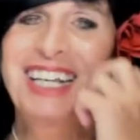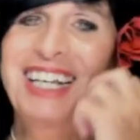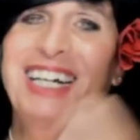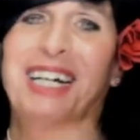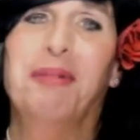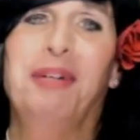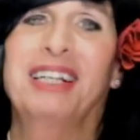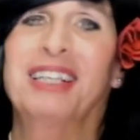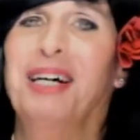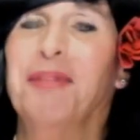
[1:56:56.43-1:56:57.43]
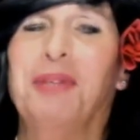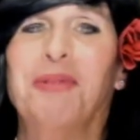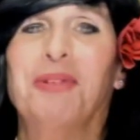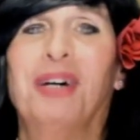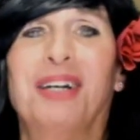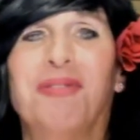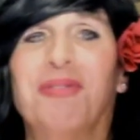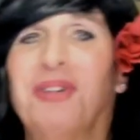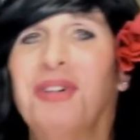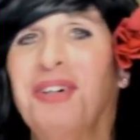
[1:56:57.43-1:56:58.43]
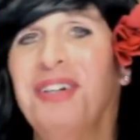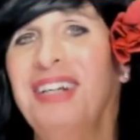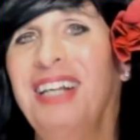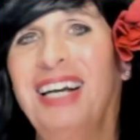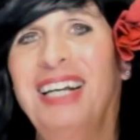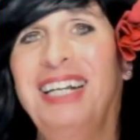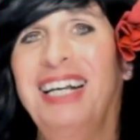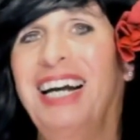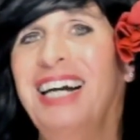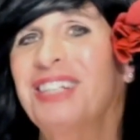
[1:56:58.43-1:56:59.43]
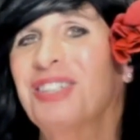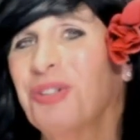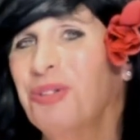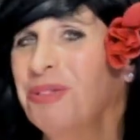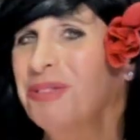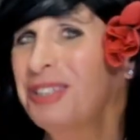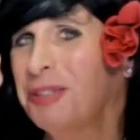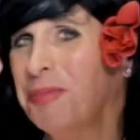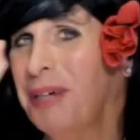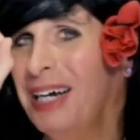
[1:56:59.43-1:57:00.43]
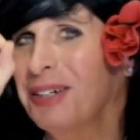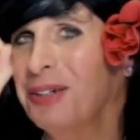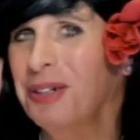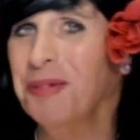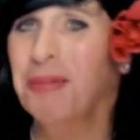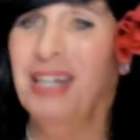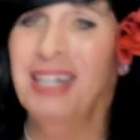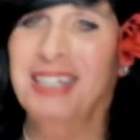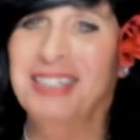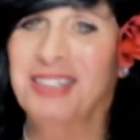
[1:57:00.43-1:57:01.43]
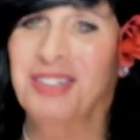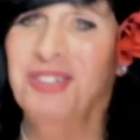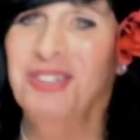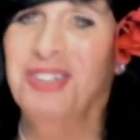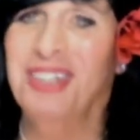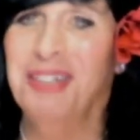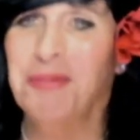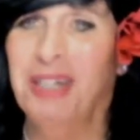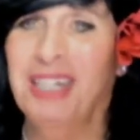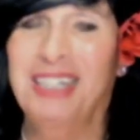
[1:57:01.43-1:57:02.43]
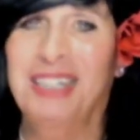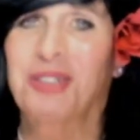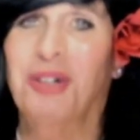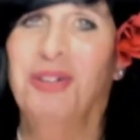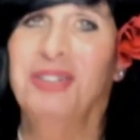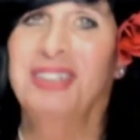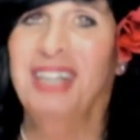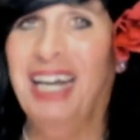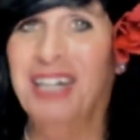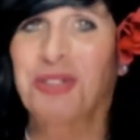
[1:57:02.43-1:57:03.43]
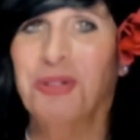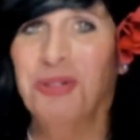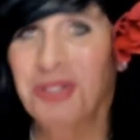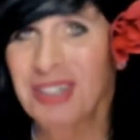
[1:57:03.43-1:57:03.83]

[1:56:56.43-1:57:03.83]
I mean, Lumpy Rutherford and Eddie Haskell, spot on, man. Good shit, man. It's always the extras,